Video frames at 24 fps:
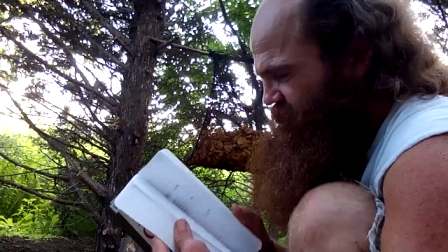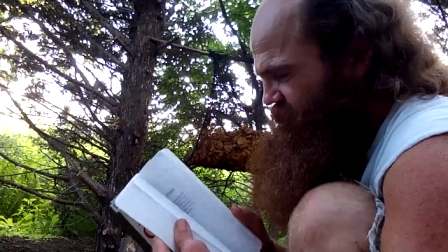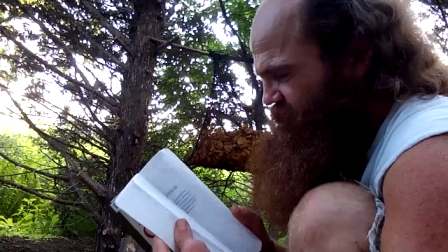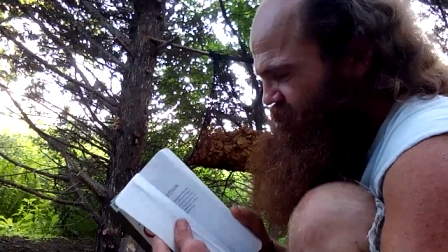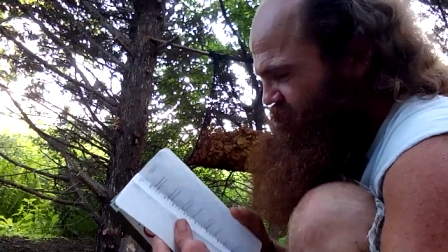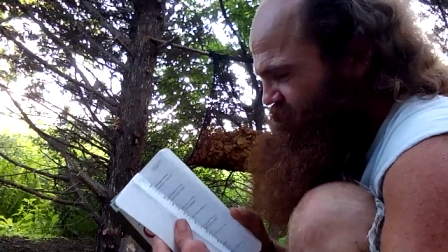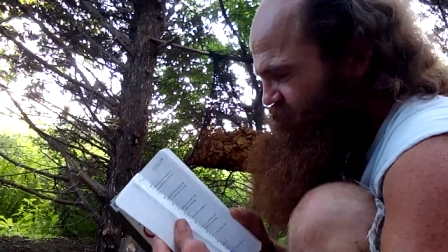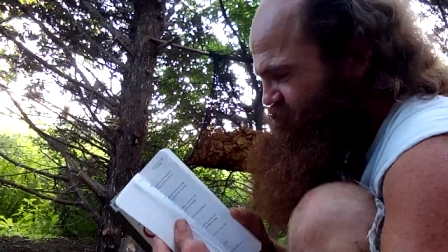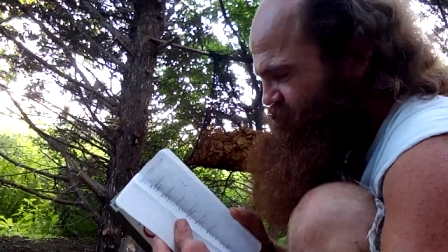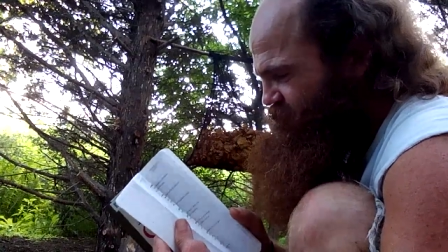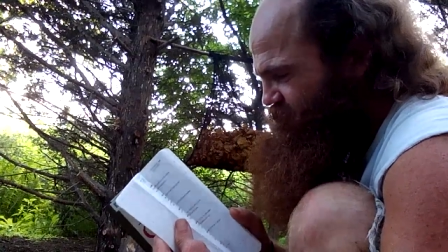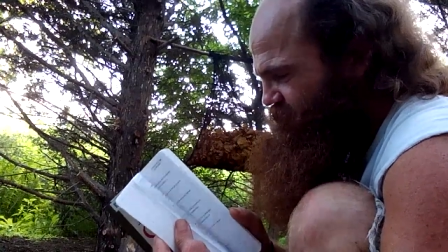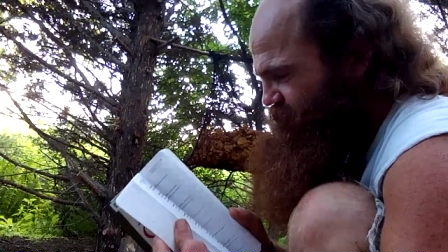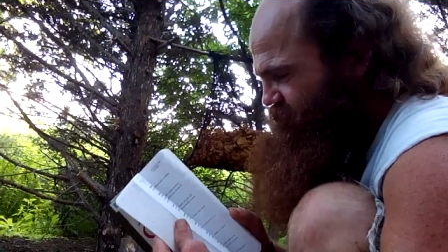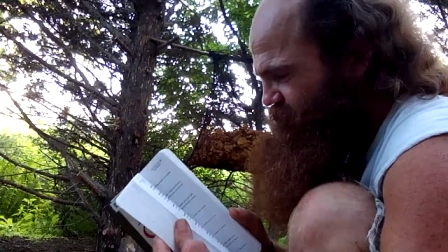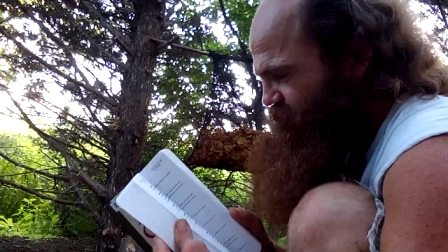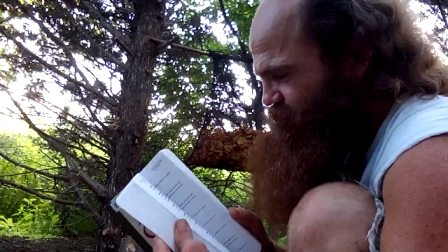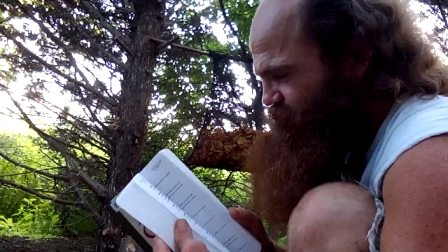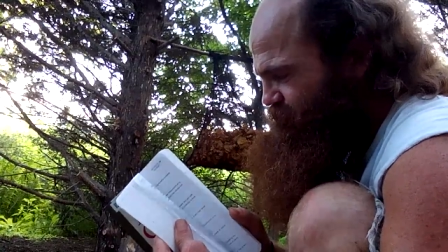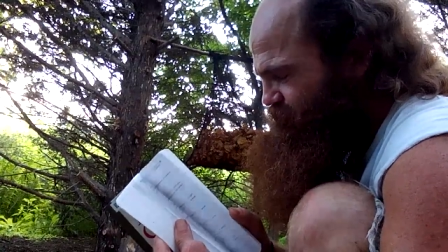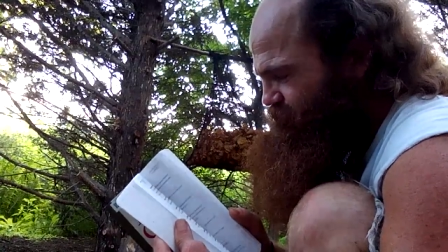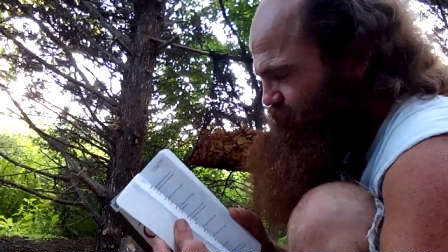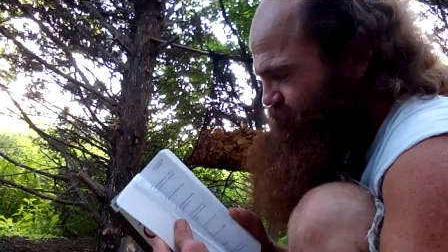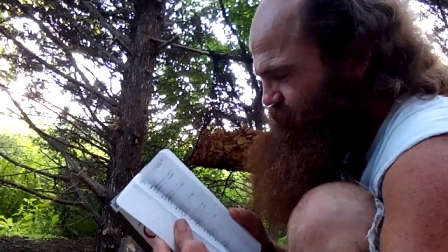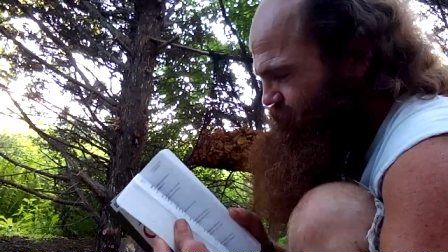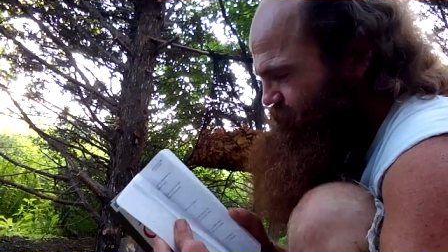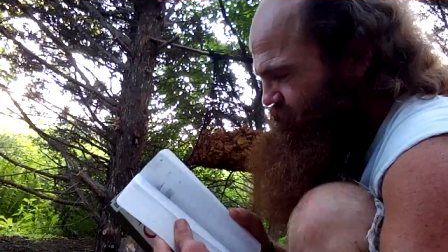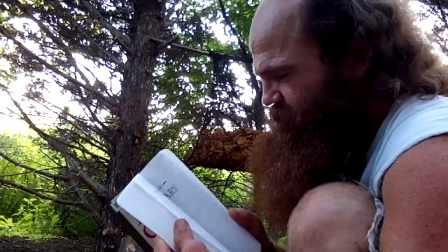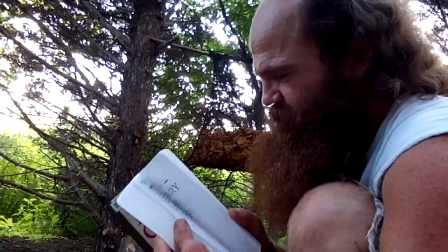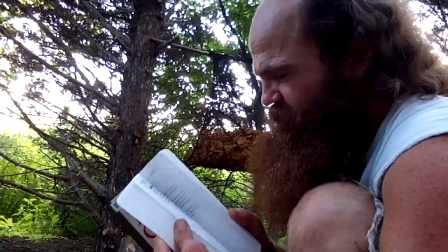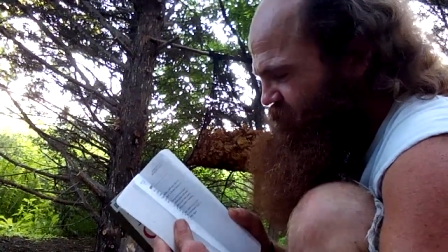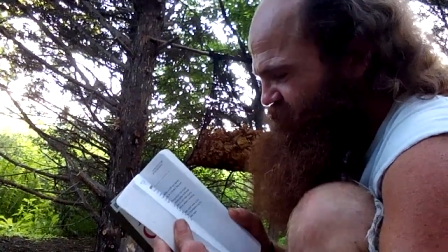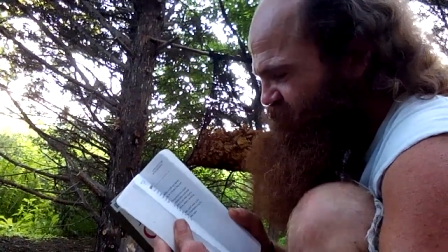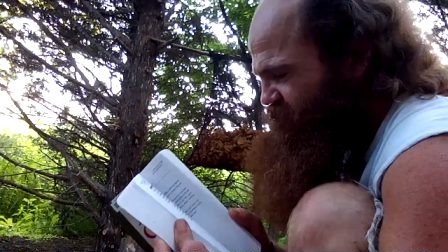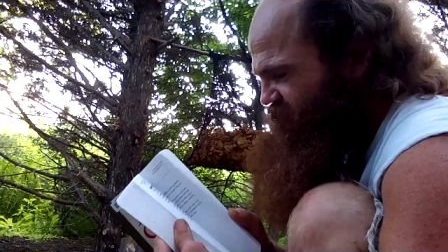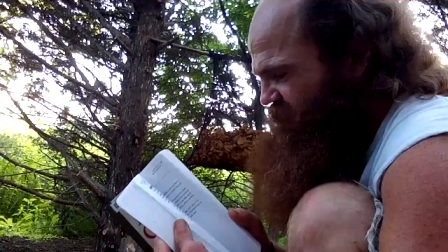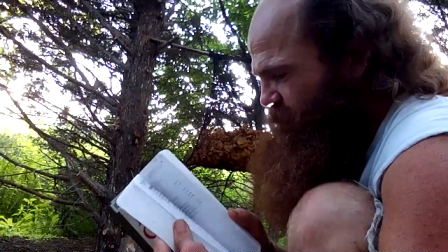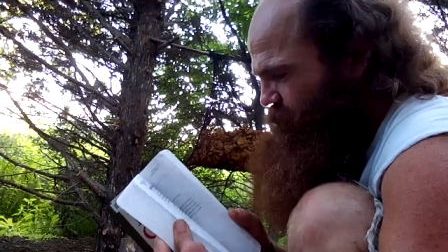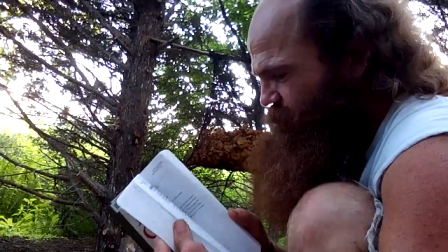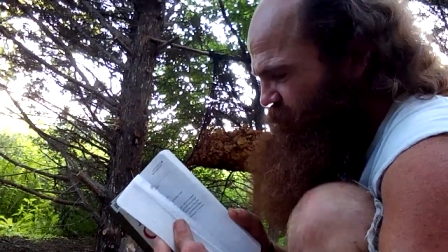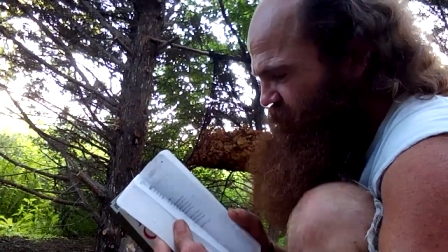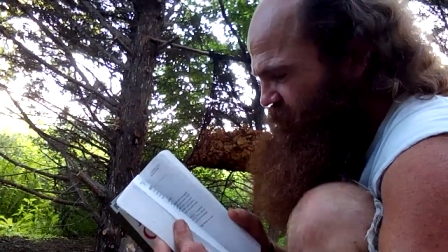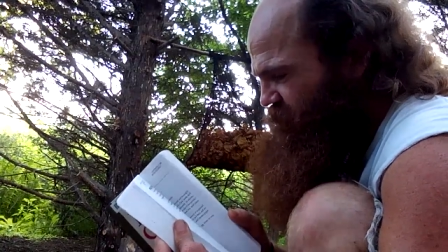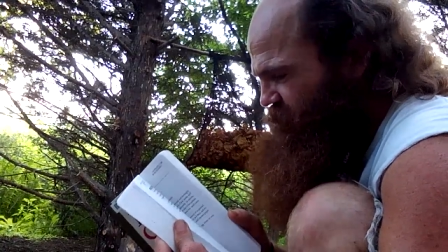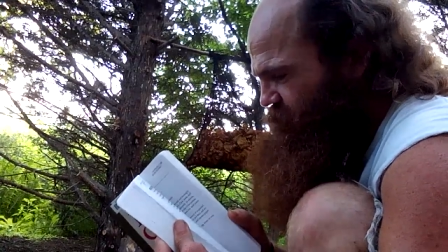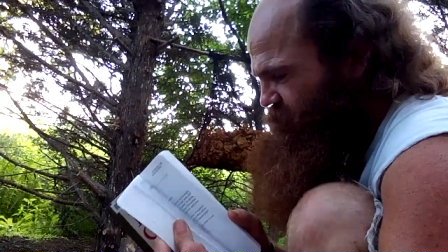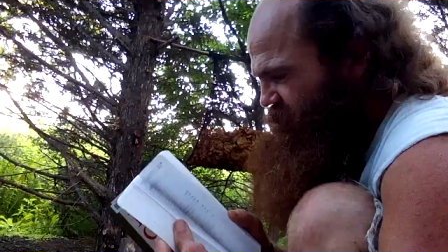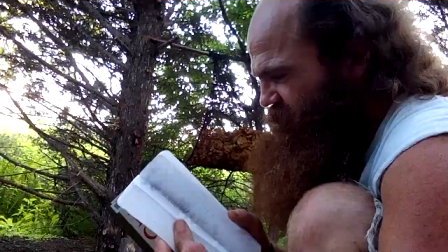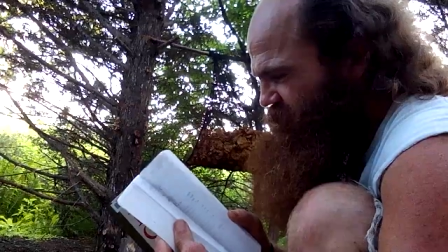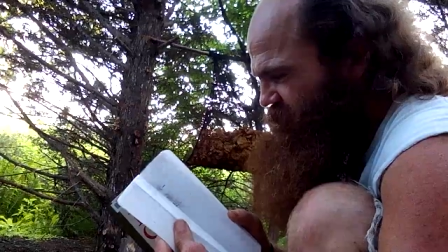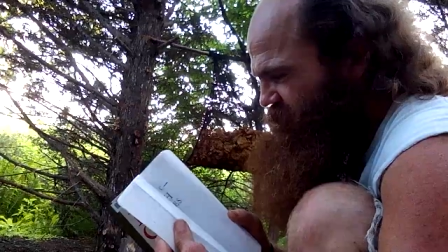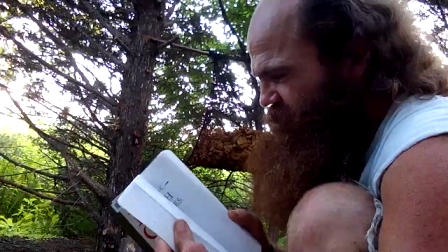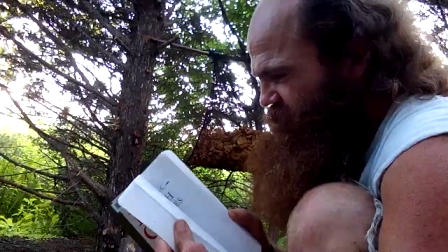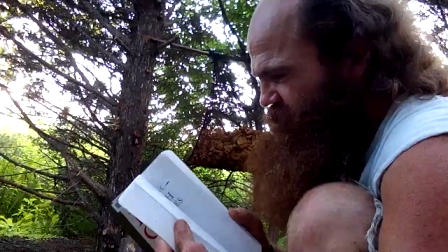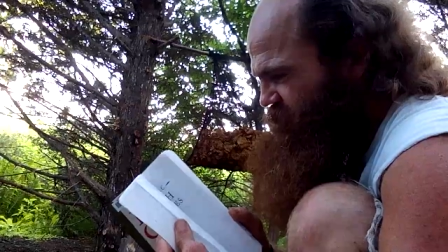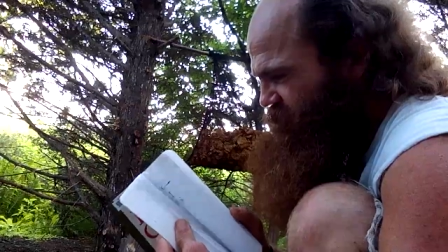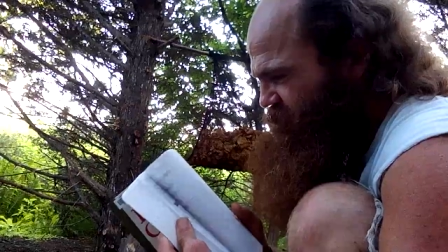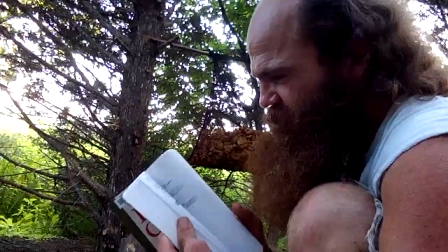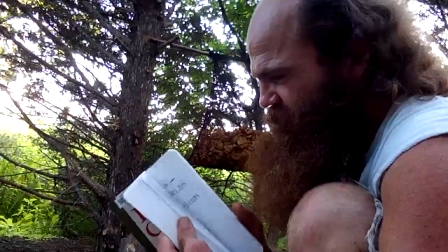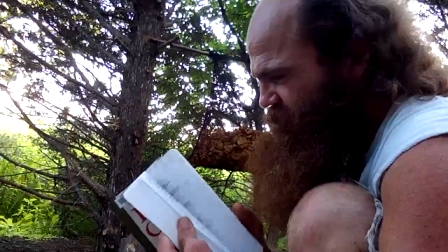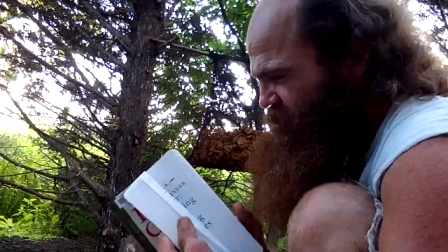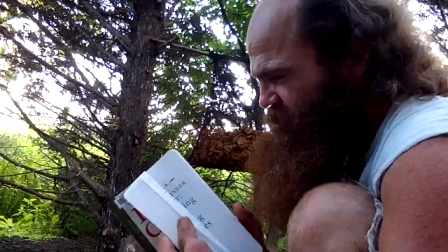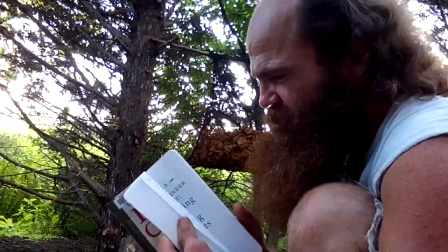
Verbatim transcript: that he's does not recommend.